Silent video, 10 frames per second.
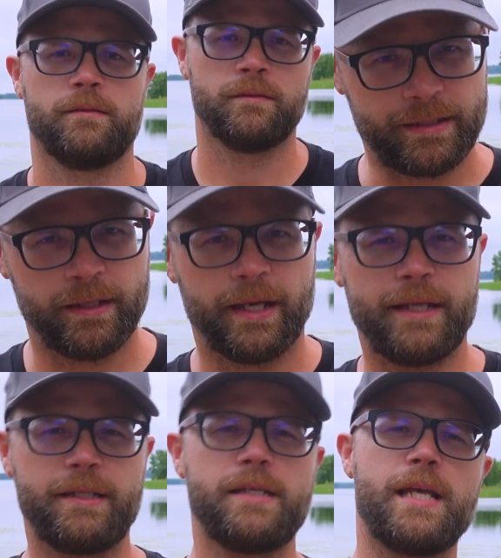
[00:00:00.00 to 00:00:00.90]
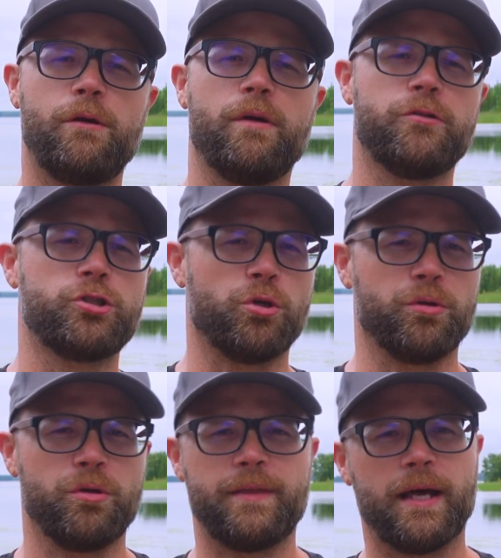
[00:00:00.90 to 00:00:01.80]
But it does, however, show
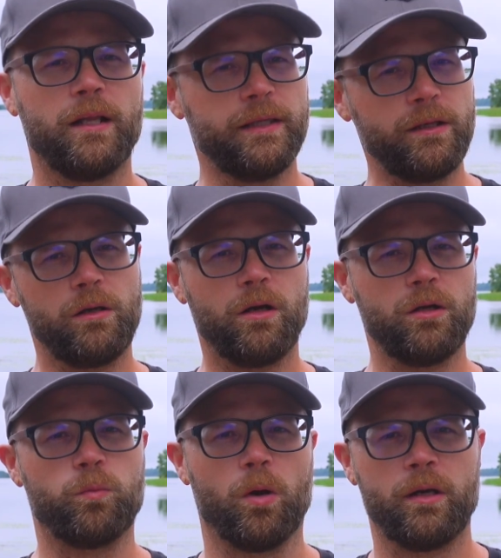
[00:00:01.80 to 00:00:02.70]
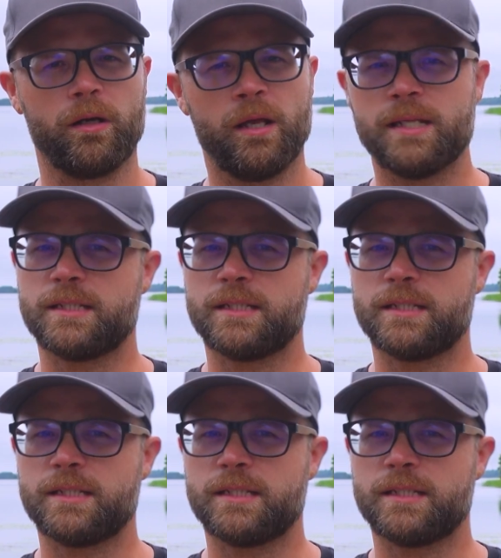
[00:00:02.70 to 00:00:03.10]
you that a little hard work,